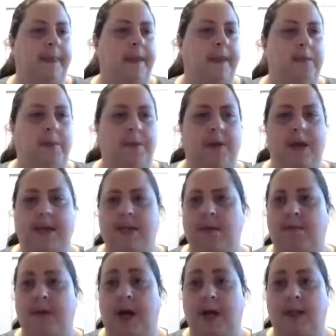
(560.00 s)
Remember, that's a
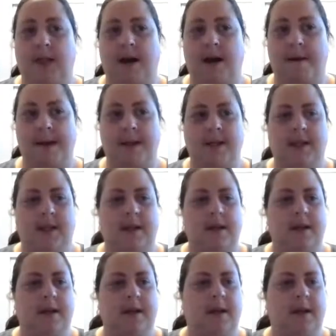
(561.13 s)
block comment.
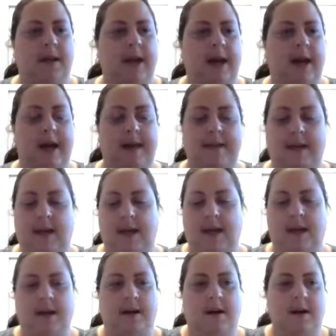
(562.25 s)
And
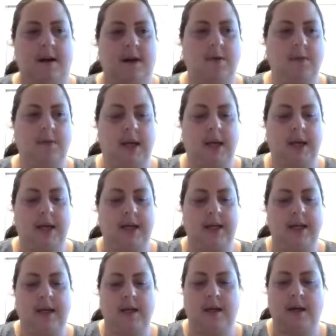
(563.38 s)
then on a new
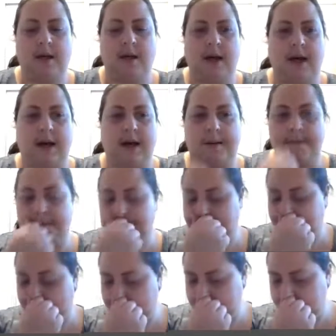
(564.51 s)
line, I'm
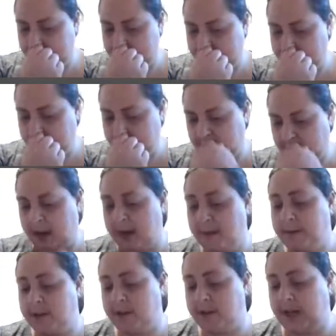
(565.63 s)

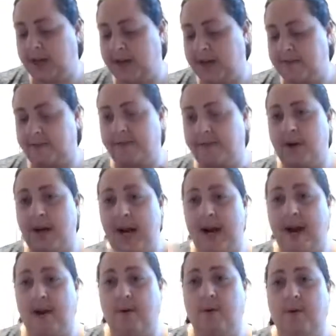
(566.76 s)
just going to have it for
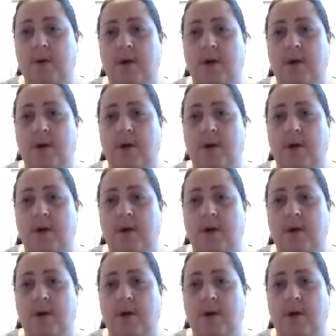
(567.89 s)
now